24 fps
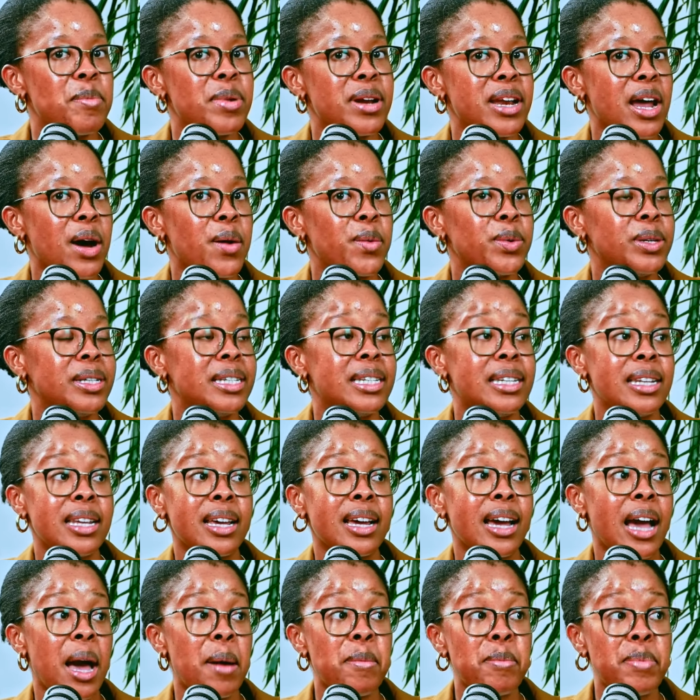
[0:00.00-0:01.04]
But now we're
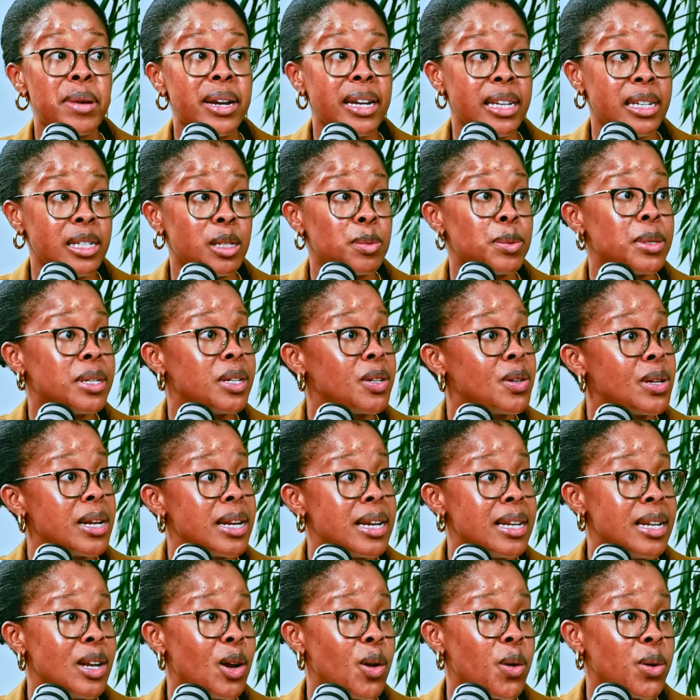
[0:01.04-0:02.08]
seeing companies,
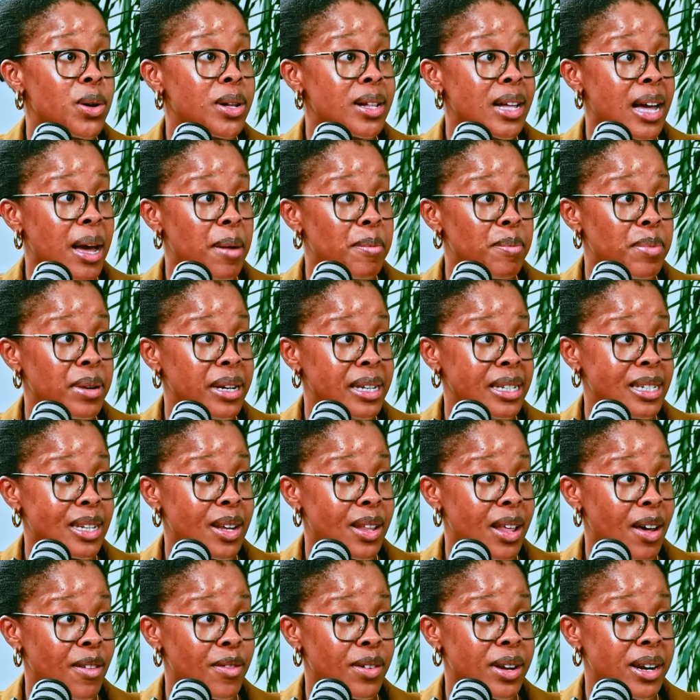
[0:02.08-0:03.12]
particularly local companies,
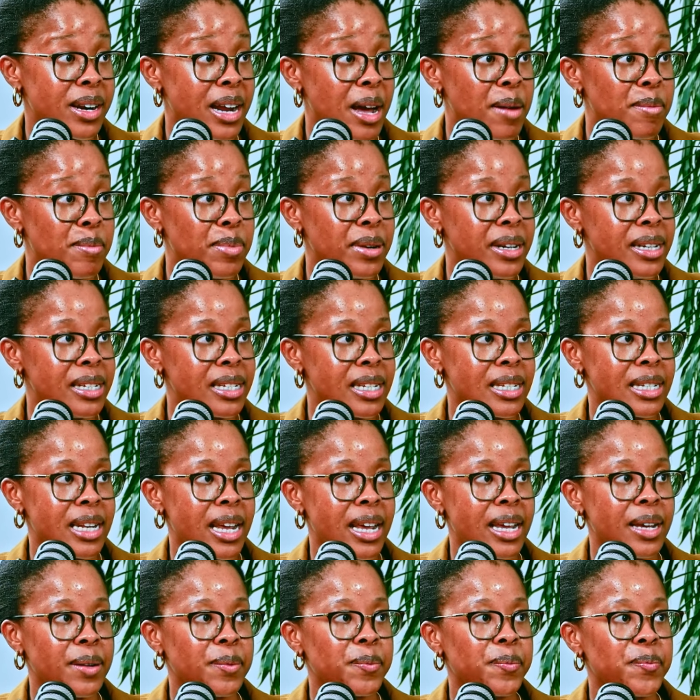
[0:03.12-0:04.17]
South African companies, are
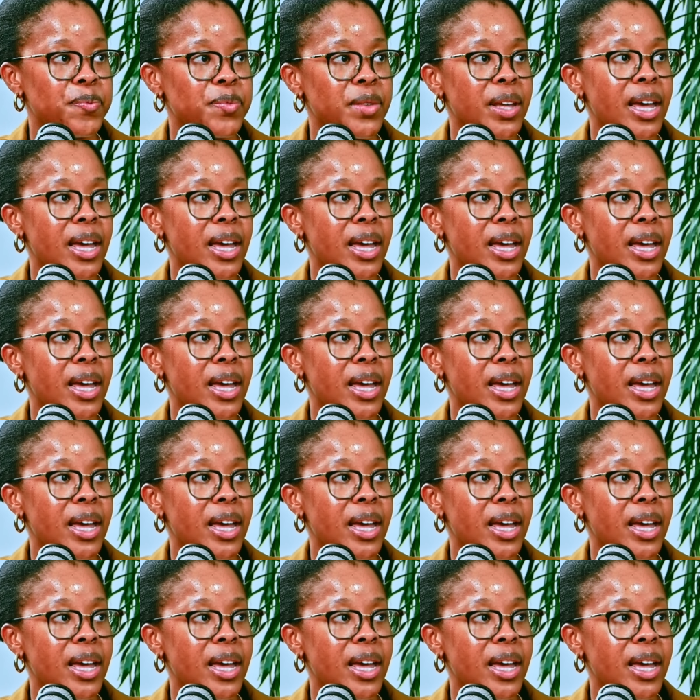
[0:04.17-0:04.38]
saying,